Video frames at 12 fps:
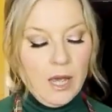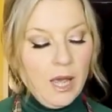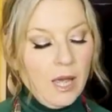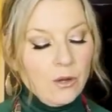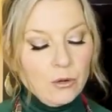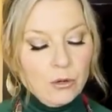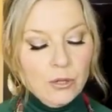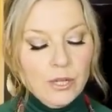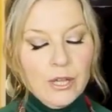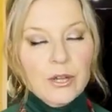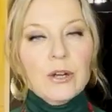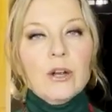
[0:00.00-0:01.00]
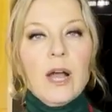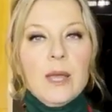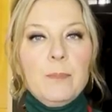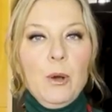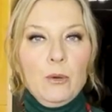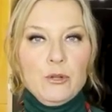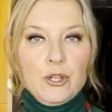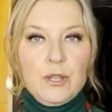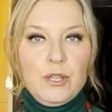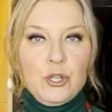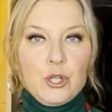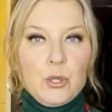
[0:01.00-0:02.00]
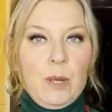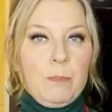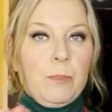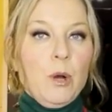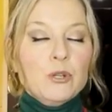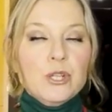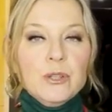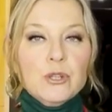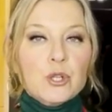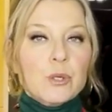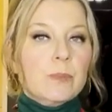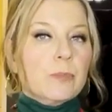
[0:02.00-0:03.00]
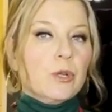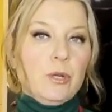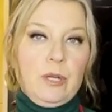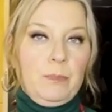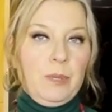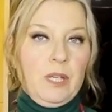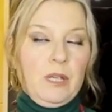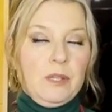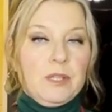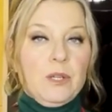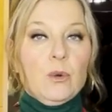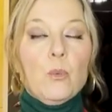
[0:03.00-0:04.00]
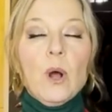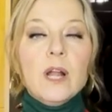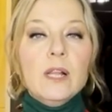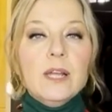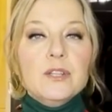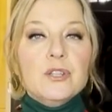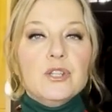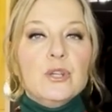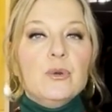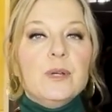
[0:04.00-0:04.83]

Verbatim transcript: And earlier I poached these shrimp. Poaching the shrimp couldn't be easier. What I like to do